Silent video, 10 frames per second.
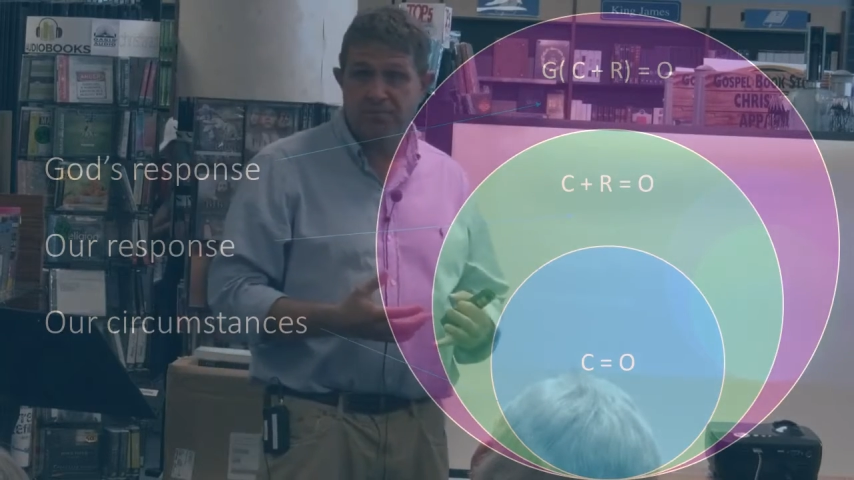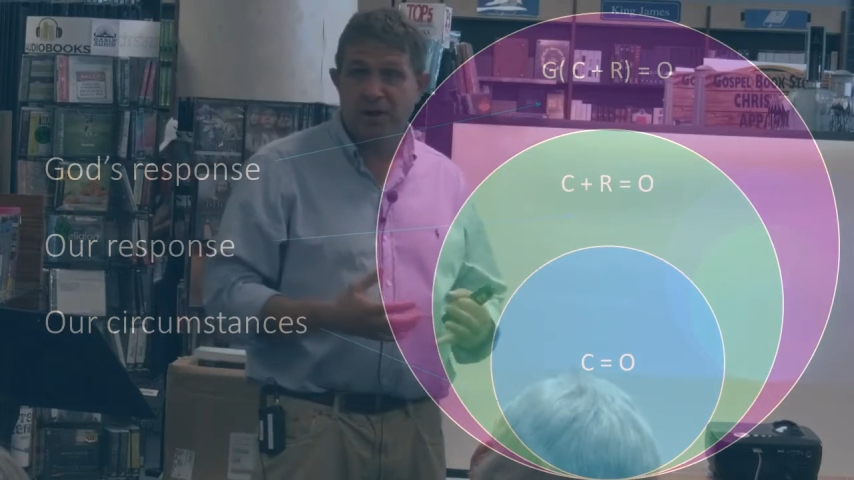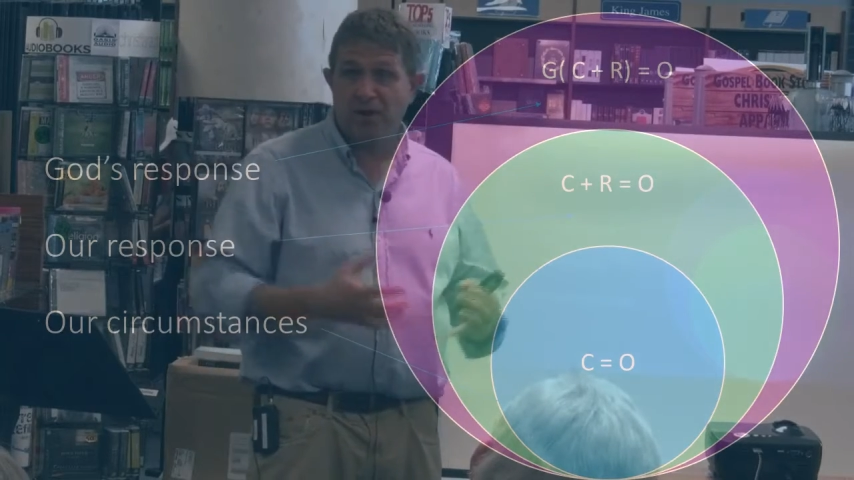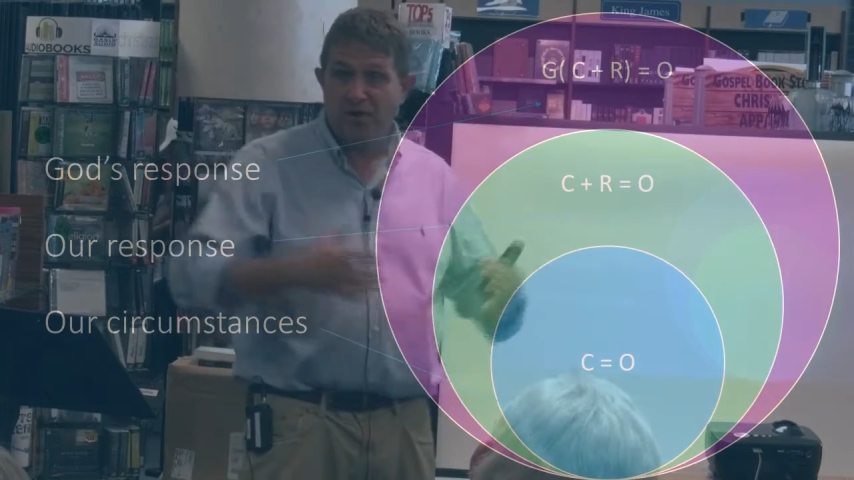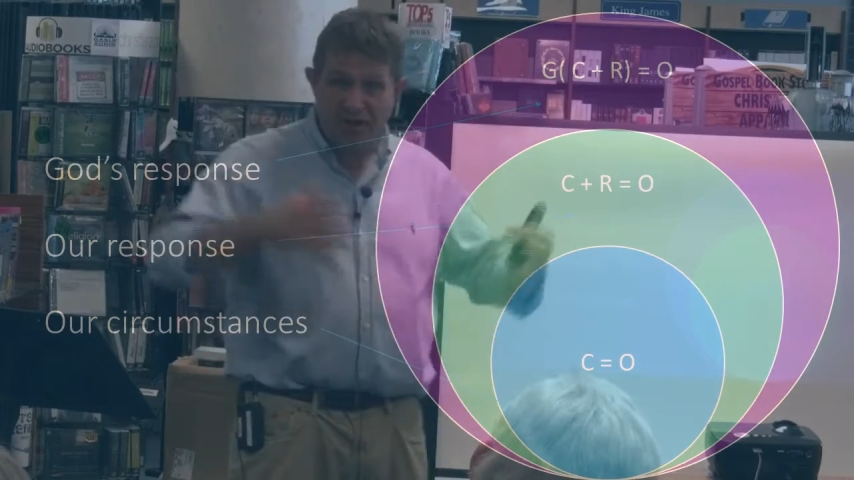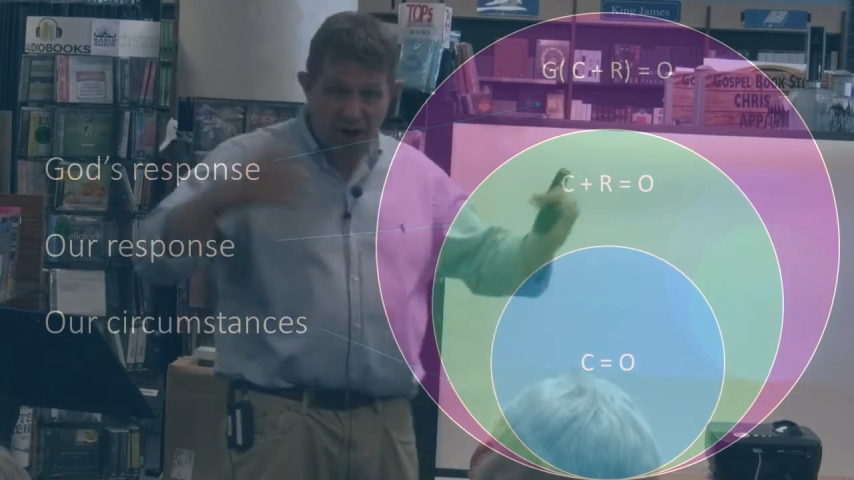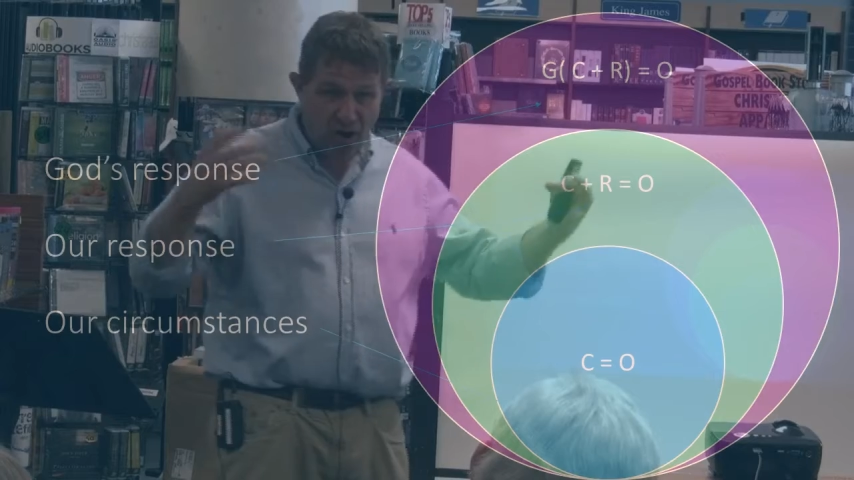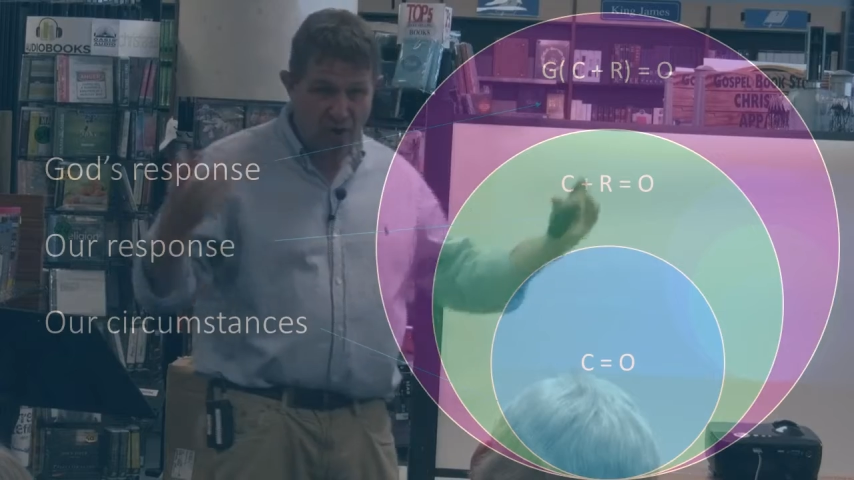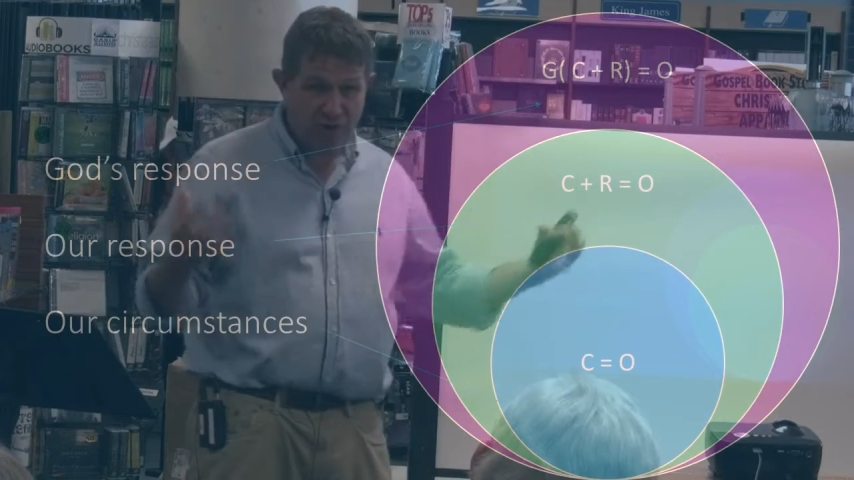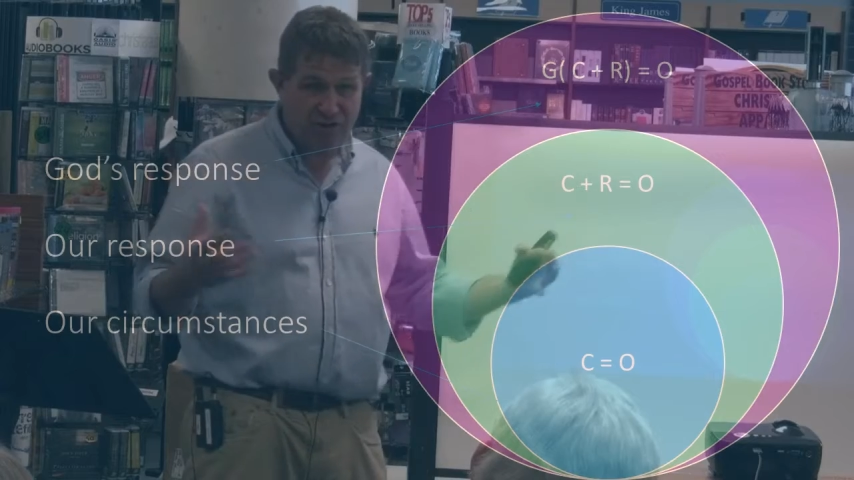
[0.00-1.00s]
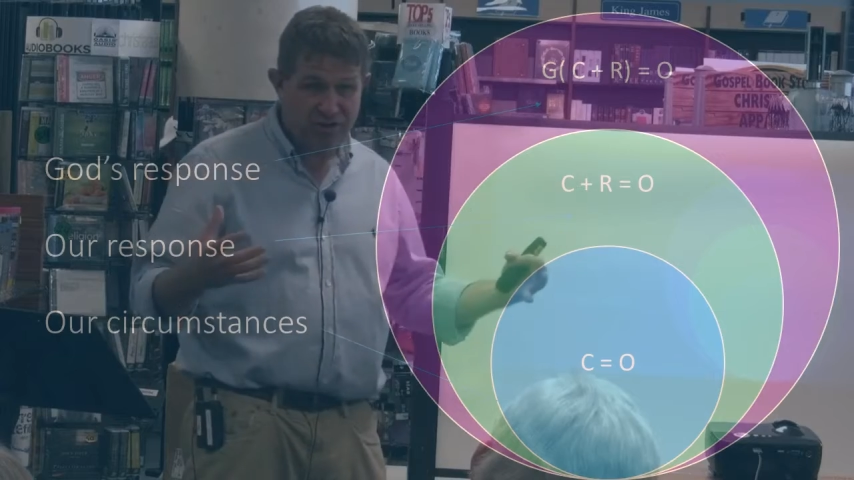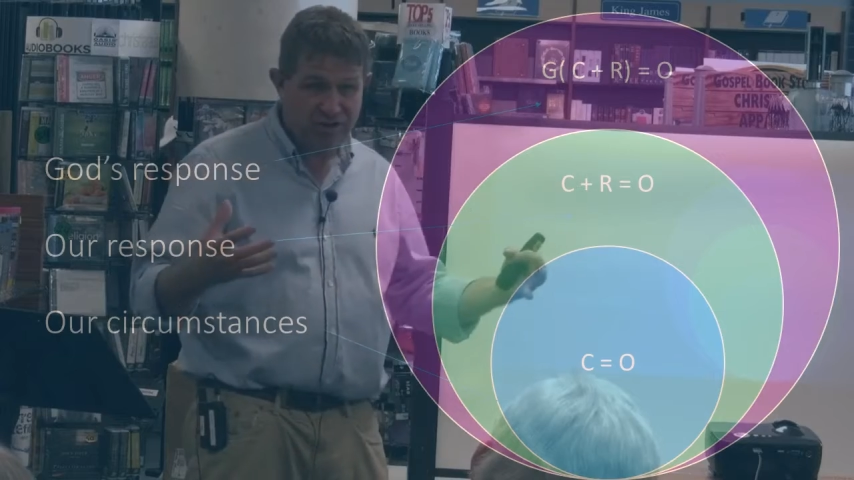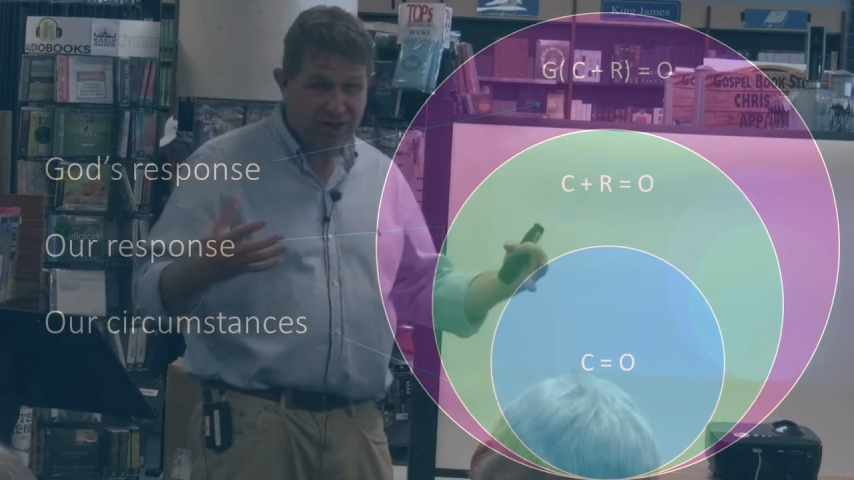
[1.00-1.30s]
bigger than the earth.